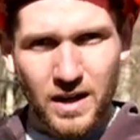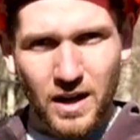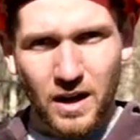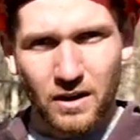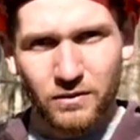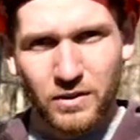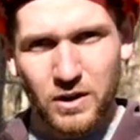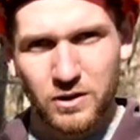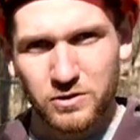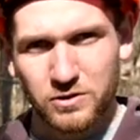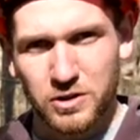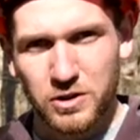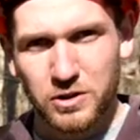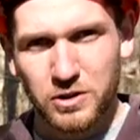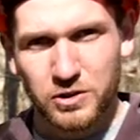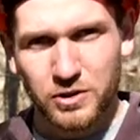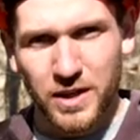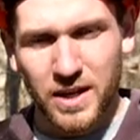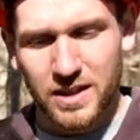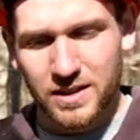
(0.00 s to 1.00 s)
of those
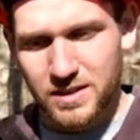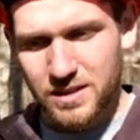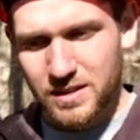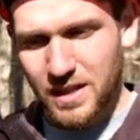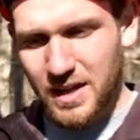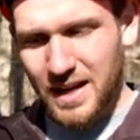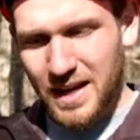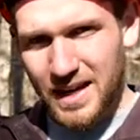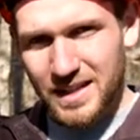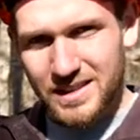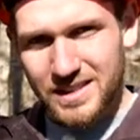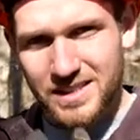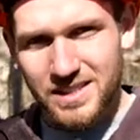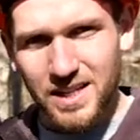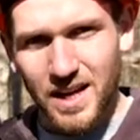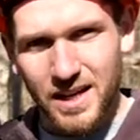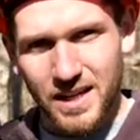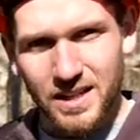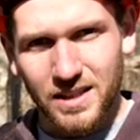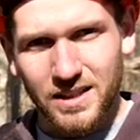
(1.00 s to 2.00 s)
nutrients and
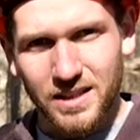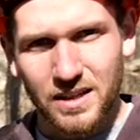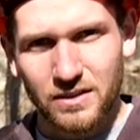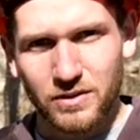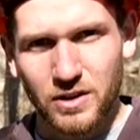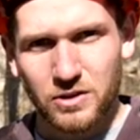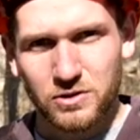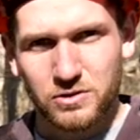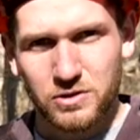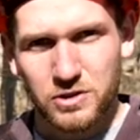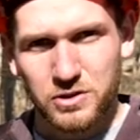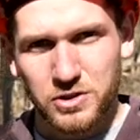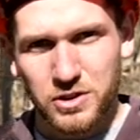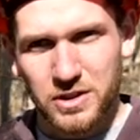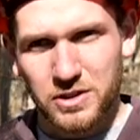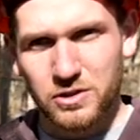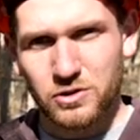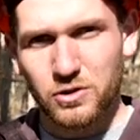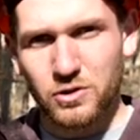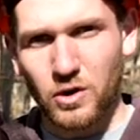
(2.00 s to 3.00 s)
cycling of those
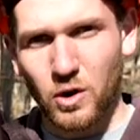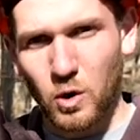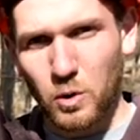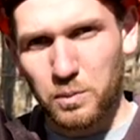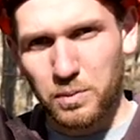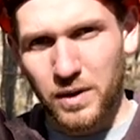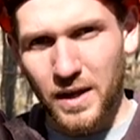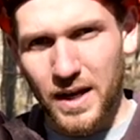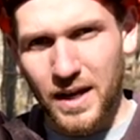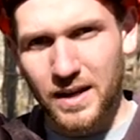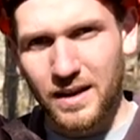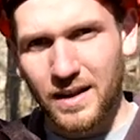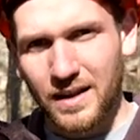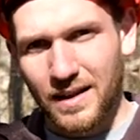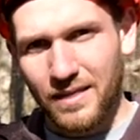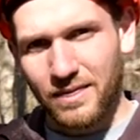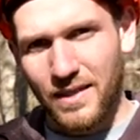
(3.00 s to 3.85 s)
nutrients through the whole plant.